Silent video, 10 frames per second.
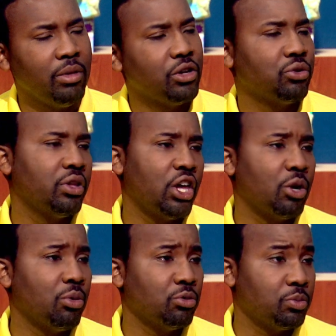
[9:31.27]
and make sure the
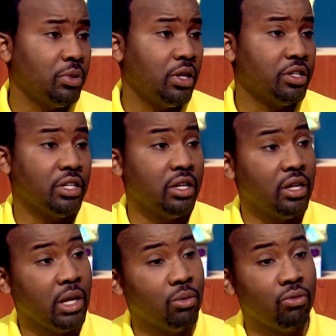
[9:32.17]
animal was plush,
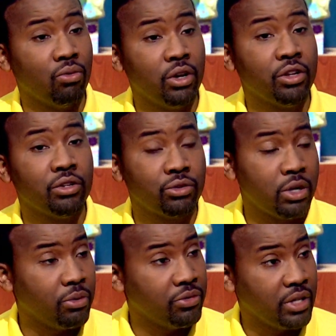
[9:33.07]
and they were really
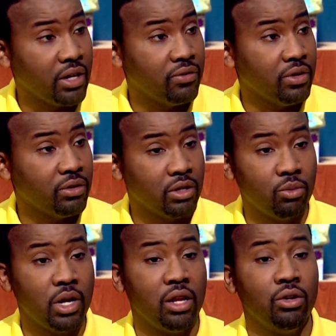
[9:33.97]
concerned with safety. So
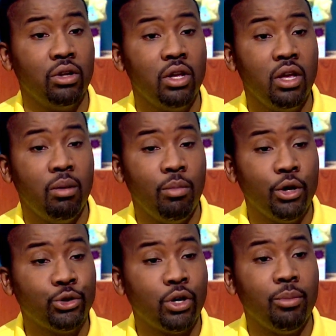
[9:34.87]
then we had to
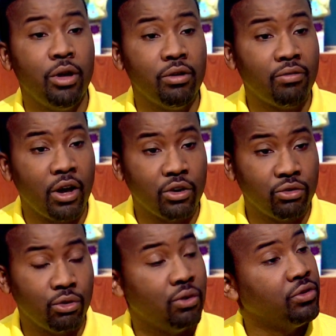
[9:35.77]
make sure our
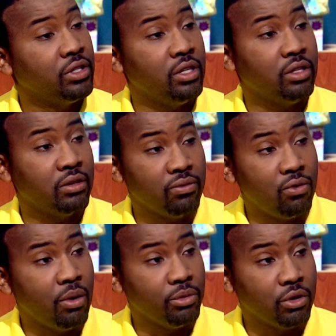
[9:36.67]
manufacturers overseas
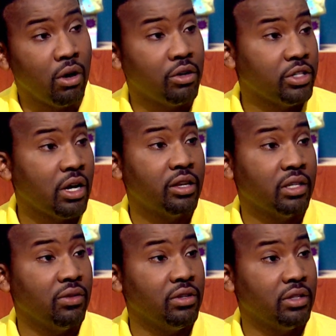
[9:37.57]
conform to all the child
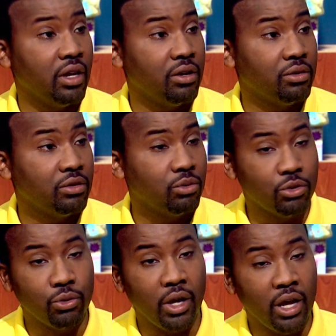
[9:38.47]
safety standards,
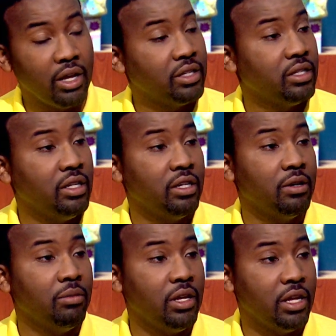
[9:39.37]
which were
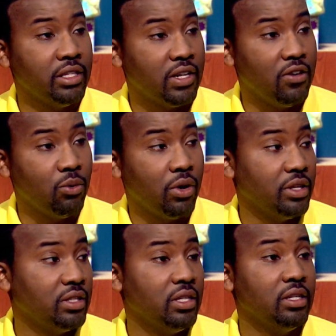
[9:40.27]
ASTM, EN71,
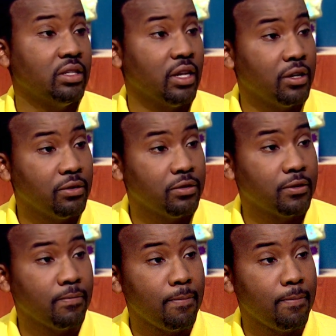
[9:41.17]
and CE standards.